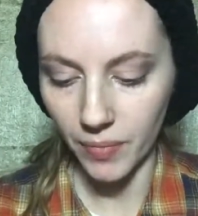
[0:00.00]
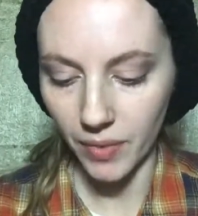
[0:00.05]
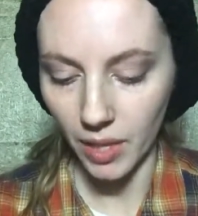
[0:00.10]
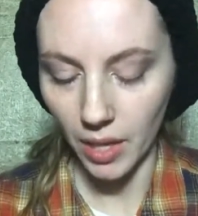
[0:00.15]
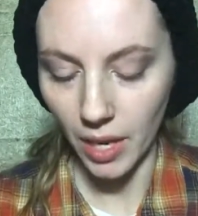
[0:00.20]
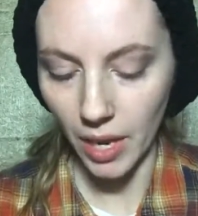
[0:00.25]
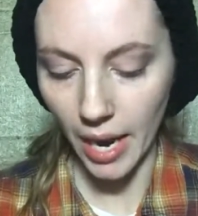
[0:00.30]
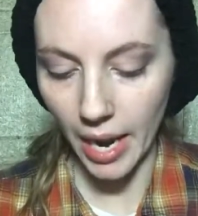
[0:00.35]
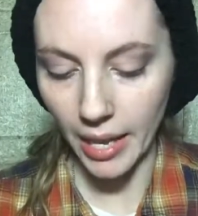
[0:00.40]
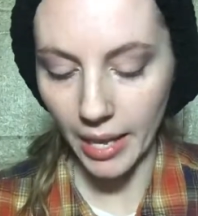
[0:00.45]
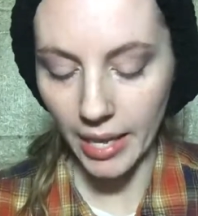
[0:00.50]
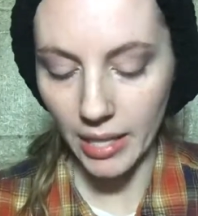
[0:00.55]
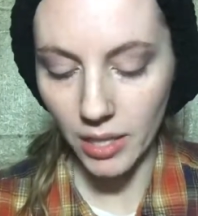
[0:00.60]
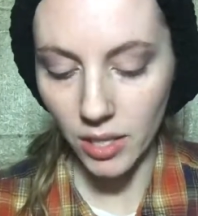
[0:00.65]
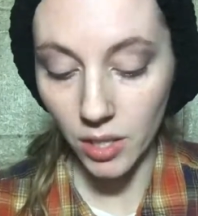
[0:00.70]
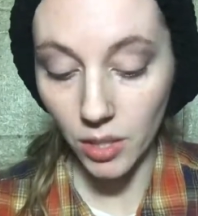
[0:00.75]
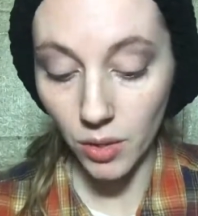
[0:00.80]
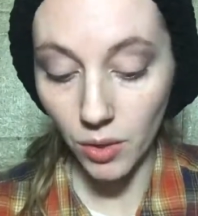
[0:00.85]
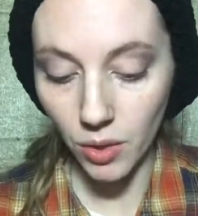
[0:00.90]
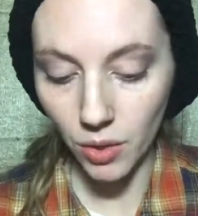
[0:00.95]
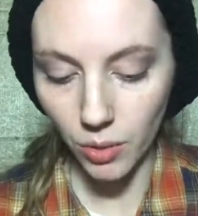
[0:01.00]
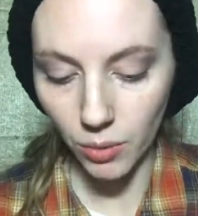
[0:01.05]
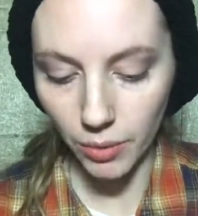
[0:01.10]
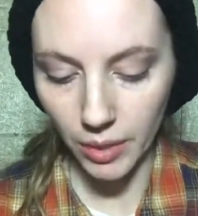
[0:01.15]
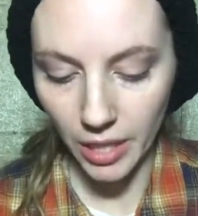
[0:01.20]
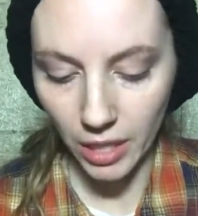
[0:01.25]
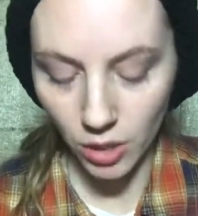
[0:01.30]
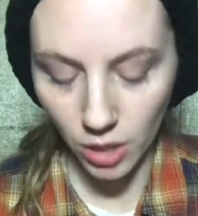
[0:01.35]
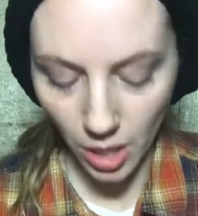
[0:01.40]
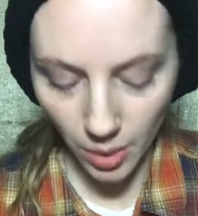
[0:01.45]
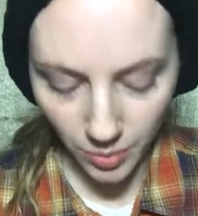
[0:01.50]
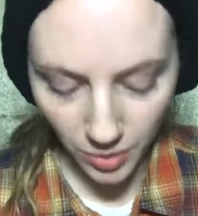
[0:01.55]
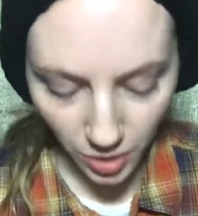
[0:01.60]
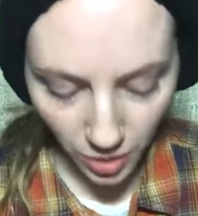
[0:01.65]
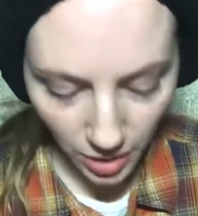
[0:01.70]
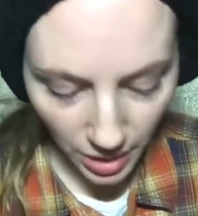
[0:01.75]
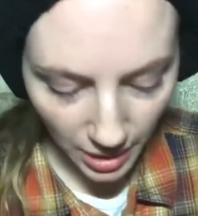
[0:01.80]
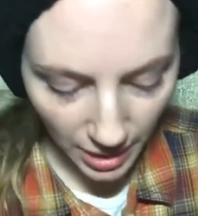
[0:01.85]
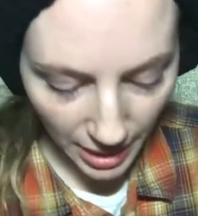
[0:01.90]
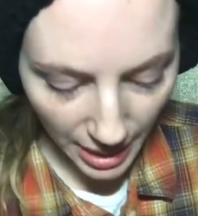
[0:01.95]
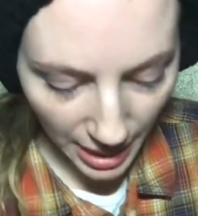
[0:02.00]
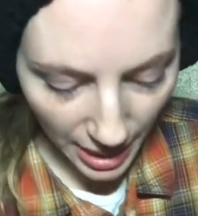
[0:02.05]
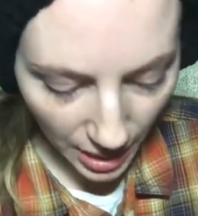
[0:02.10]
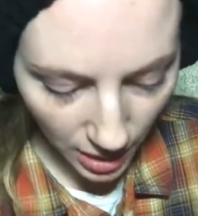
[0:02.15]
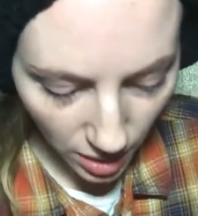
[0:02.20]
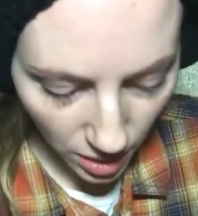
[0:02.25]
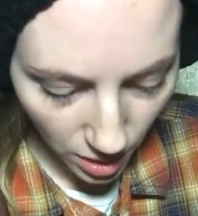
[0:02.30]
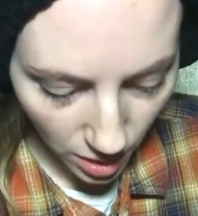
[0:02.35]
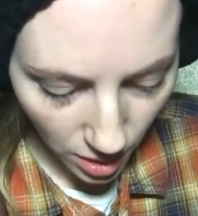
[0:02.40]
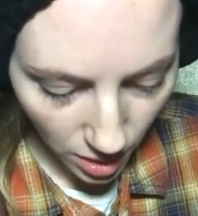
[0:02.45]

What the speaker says: And I like to do 3 drops. You can get,